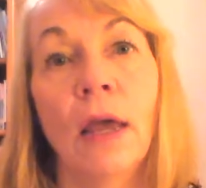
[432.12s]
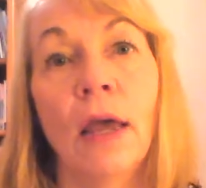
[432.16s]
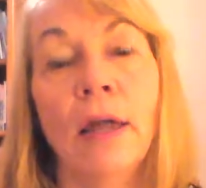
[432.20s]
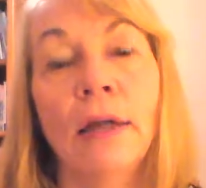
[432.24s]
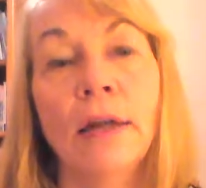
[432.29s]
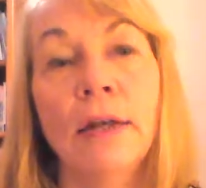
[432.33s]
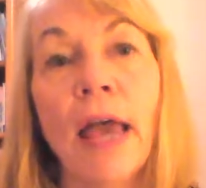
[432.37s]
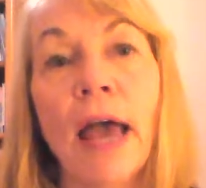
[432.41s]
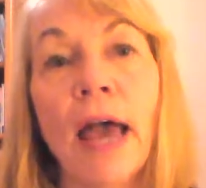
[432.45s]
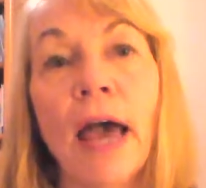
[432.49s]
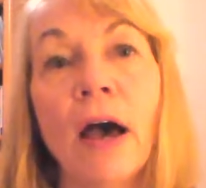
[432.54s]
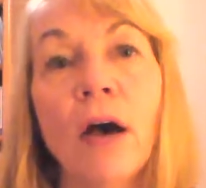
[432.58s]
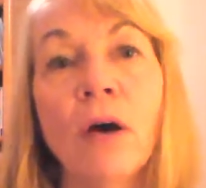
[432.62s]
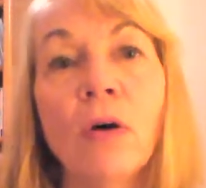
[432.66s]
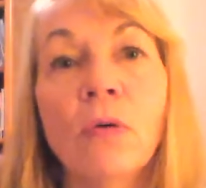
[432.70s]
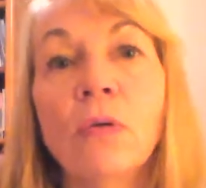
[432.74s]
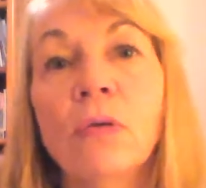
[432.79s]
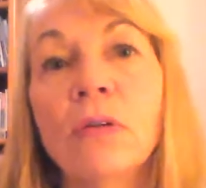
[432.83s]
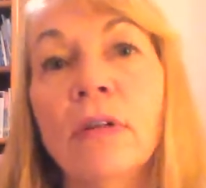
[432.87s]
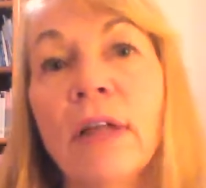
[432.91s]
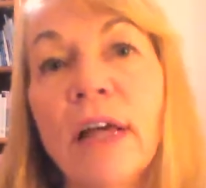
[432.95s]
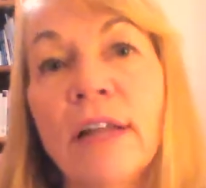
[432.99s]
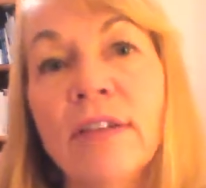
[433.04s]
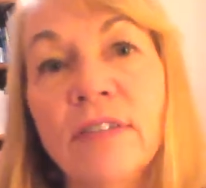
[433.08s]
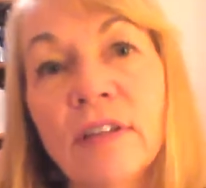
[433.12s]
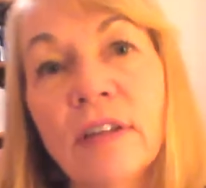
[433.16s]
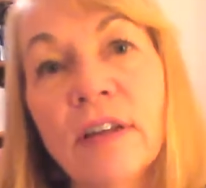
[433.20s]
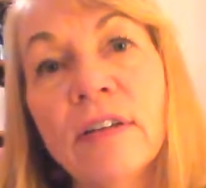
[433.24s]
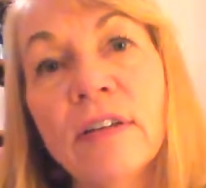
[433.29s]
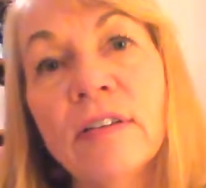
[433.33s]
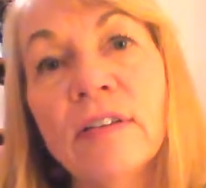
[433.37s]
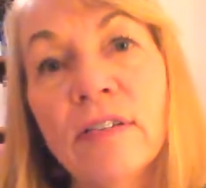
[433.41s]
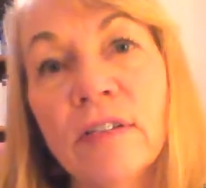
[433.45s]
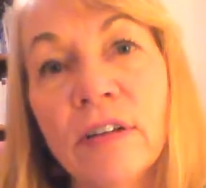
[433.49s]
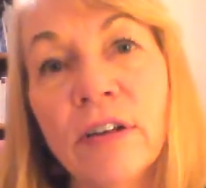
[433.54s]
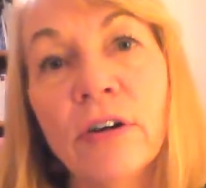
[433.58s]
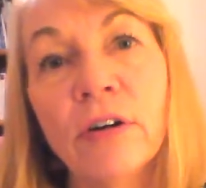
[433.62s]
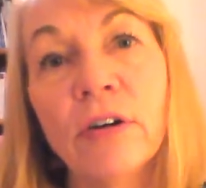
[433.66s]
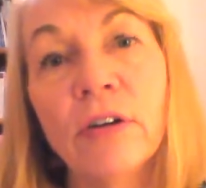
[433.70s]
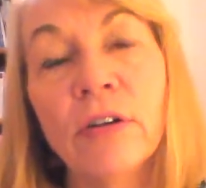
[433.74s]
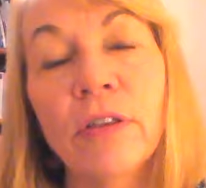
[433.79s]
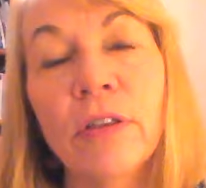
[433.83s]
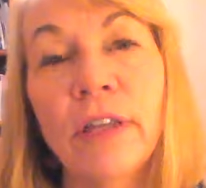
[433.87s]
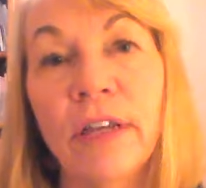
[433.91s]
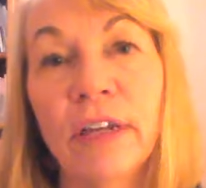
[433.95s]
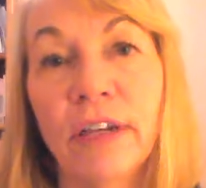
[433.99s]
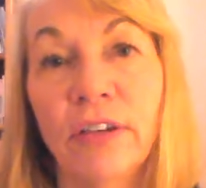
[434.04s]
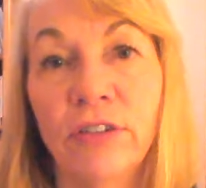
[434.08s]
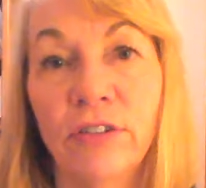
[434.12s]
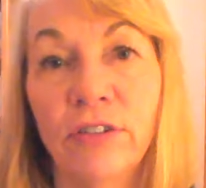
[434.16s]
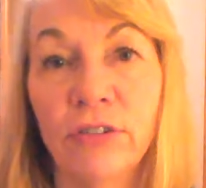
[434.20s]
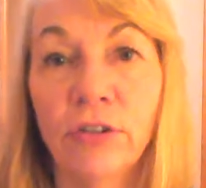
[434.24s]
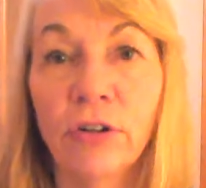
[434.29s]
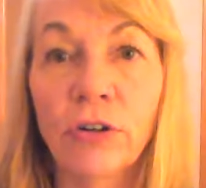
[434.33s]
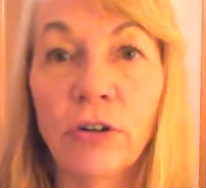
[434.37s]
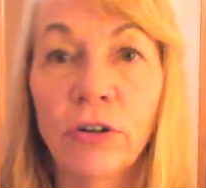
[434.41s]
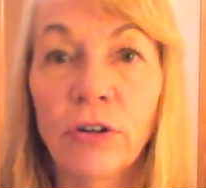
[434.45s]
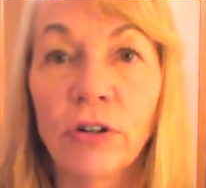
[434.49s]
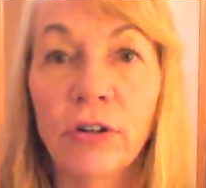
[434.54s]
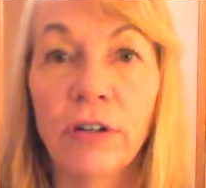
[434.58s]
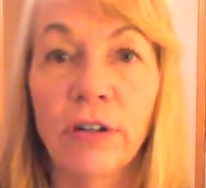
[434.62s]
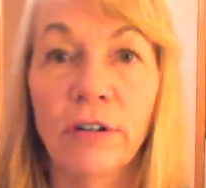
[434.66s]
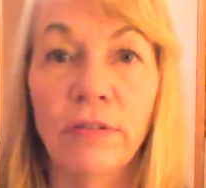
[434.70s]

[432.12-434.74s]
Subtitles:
Now, let's consider the external